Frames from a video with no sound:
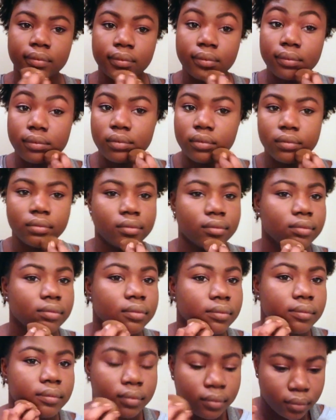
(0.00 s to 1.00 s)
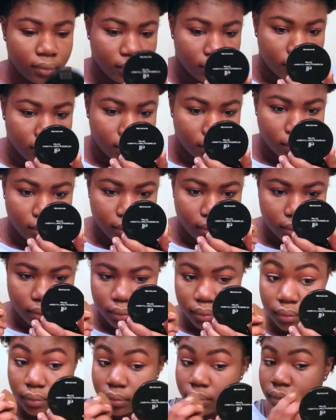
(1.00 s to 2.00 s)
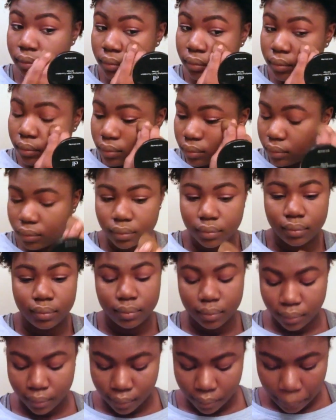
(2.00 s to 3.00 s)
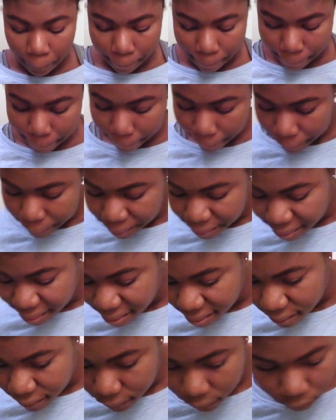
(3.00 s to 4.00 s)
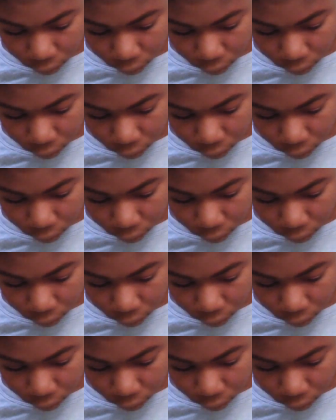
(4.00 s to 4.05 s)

And as you can see, most of my face is glowy, but it's not the